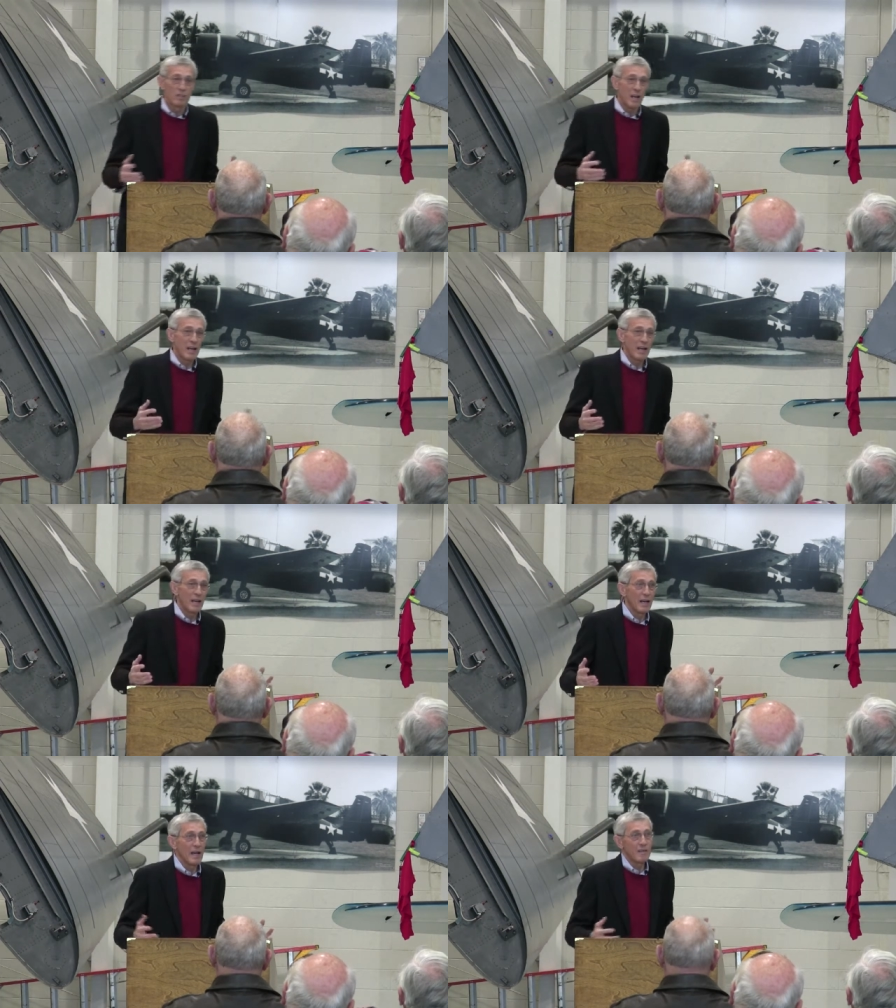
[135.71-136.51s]
So I,
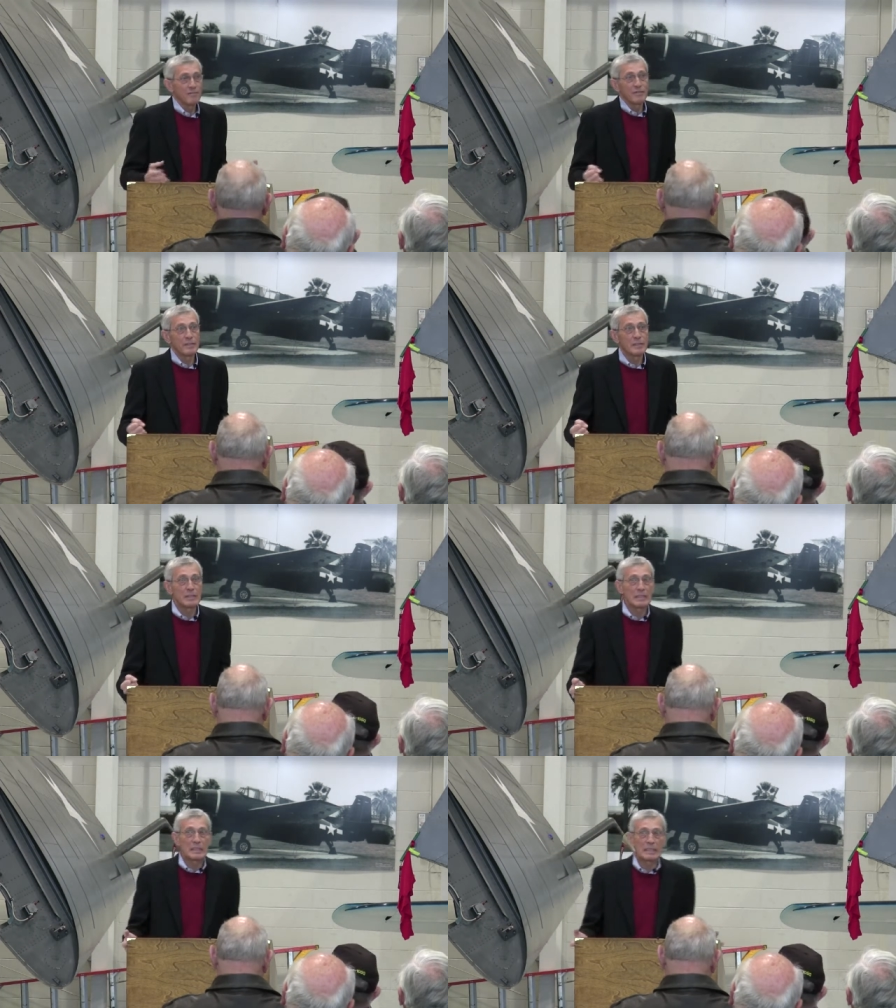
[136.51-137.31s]
I, I've
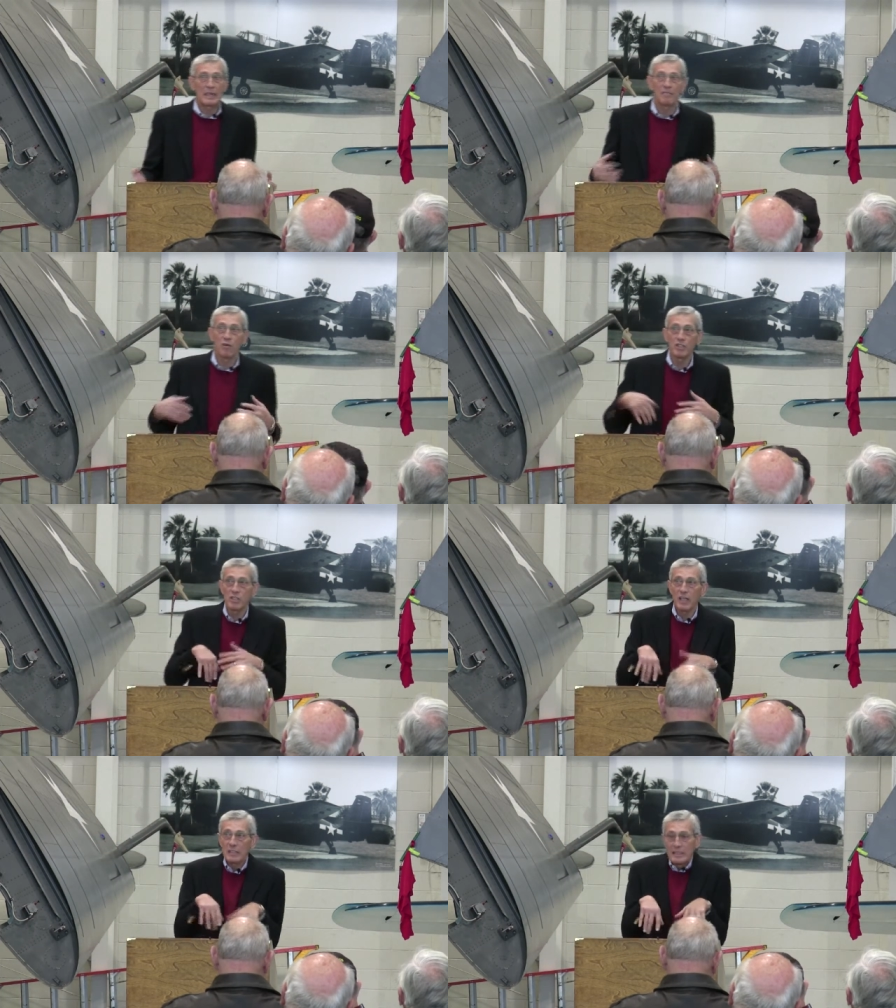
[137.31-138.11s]
I've
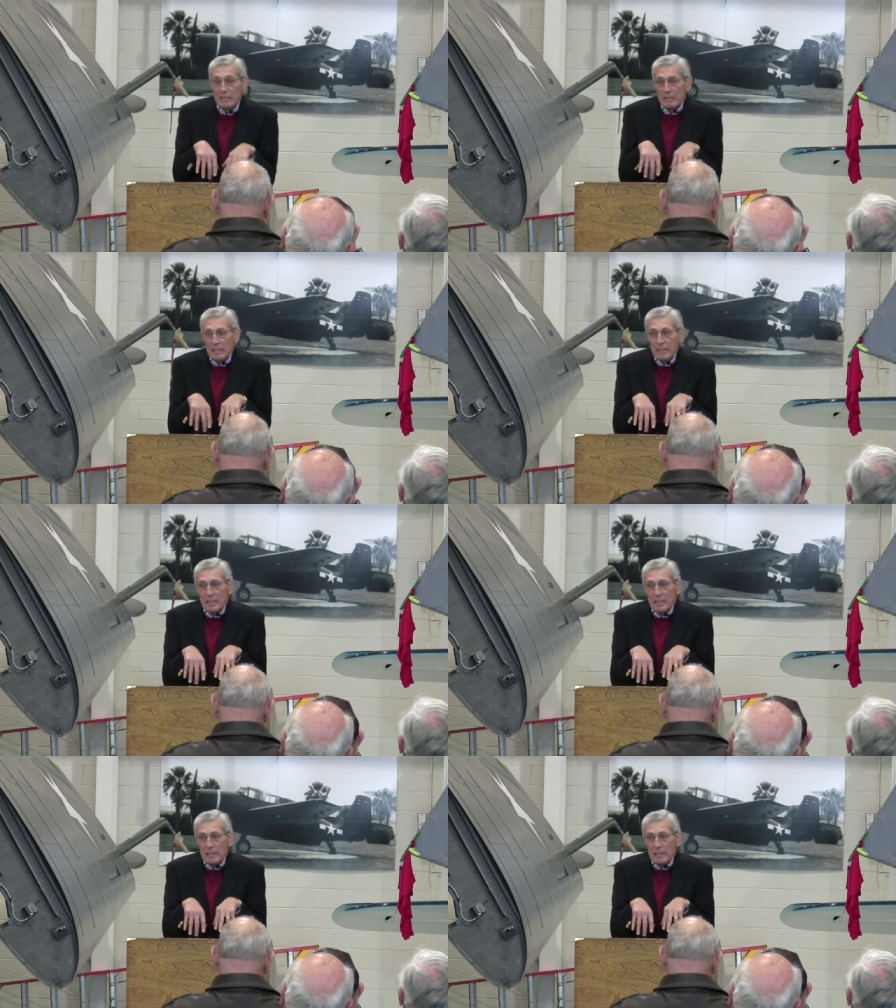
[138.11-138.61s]
always, you know,